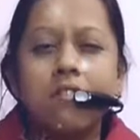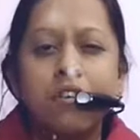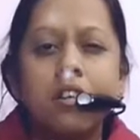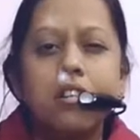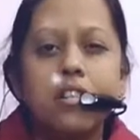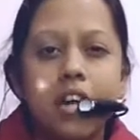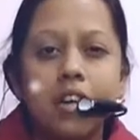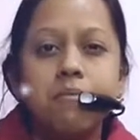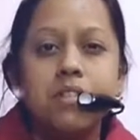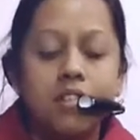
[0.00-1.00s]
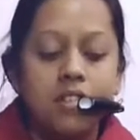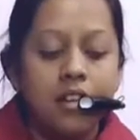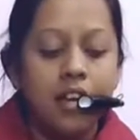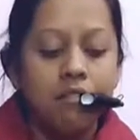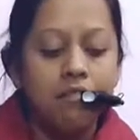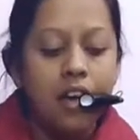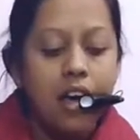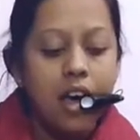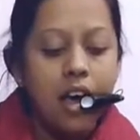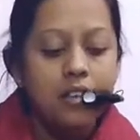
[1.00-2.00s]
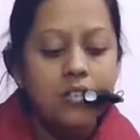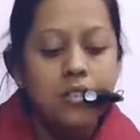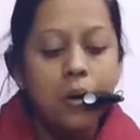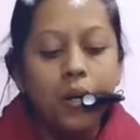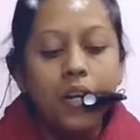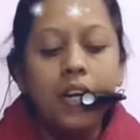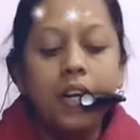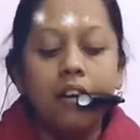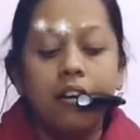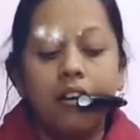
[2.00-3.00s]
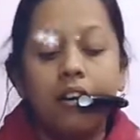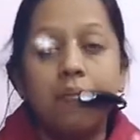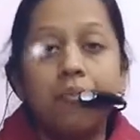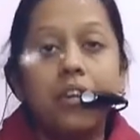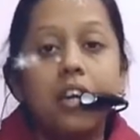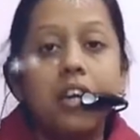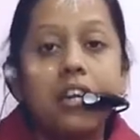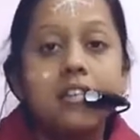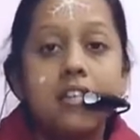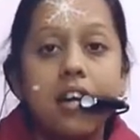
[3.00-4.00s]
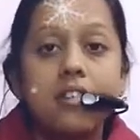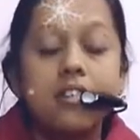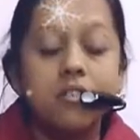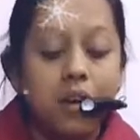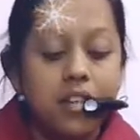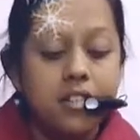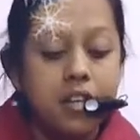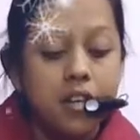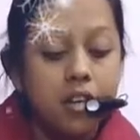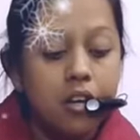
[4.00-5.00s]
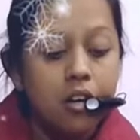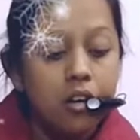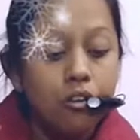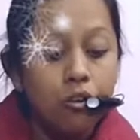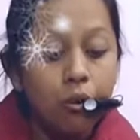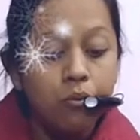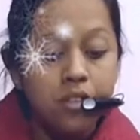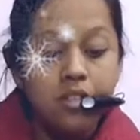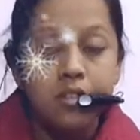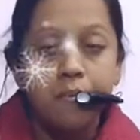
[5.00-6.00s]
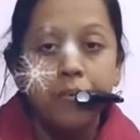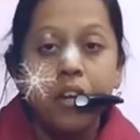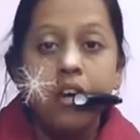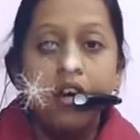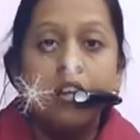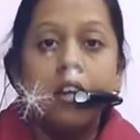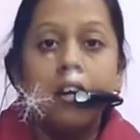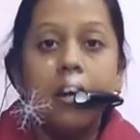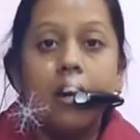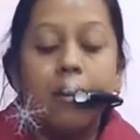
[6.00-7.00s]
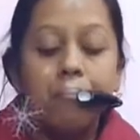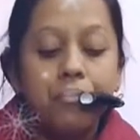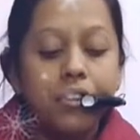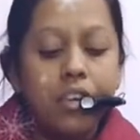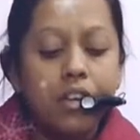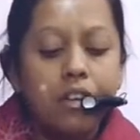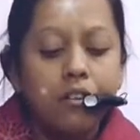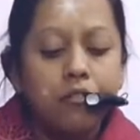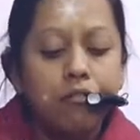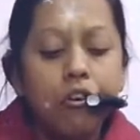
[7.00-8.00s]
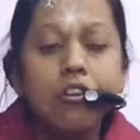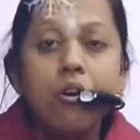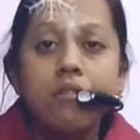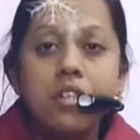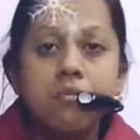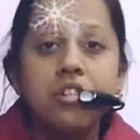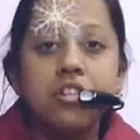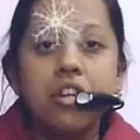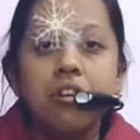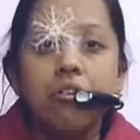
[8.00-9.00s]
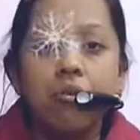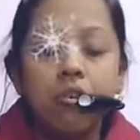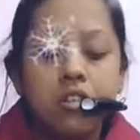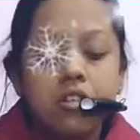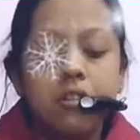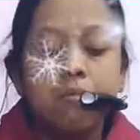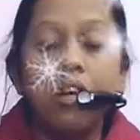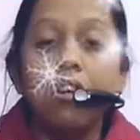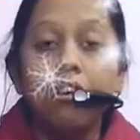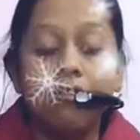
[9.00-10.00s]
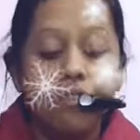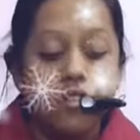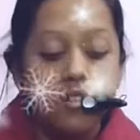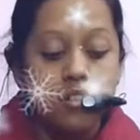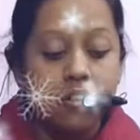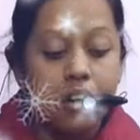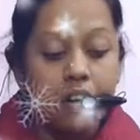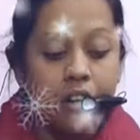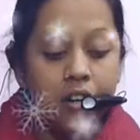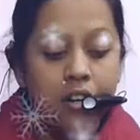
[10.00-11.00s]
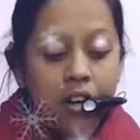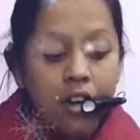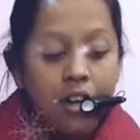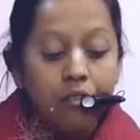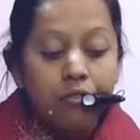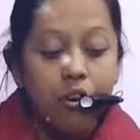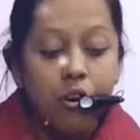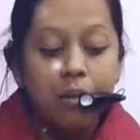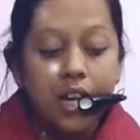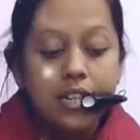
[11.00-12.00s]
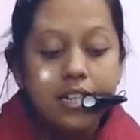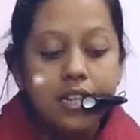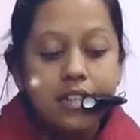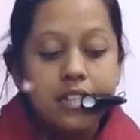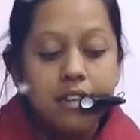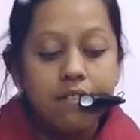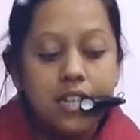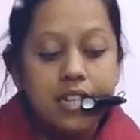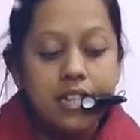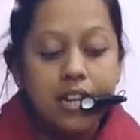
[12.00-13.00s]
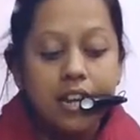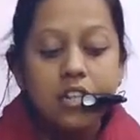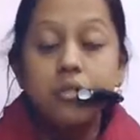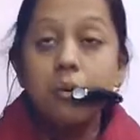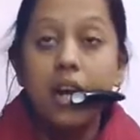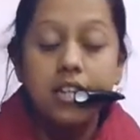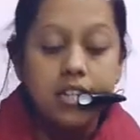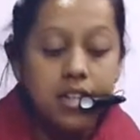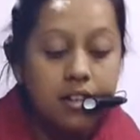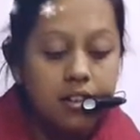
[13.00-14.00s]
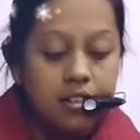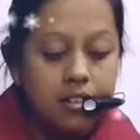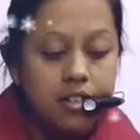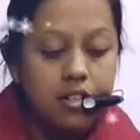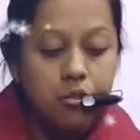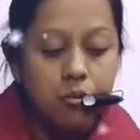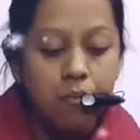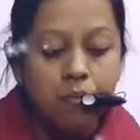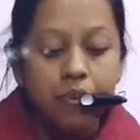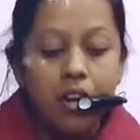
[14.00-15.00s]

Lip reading: difficult times in his life and slowly he started writing novels. Uh, the four novels which he wrote in the beginning of his career from 1879 to 1832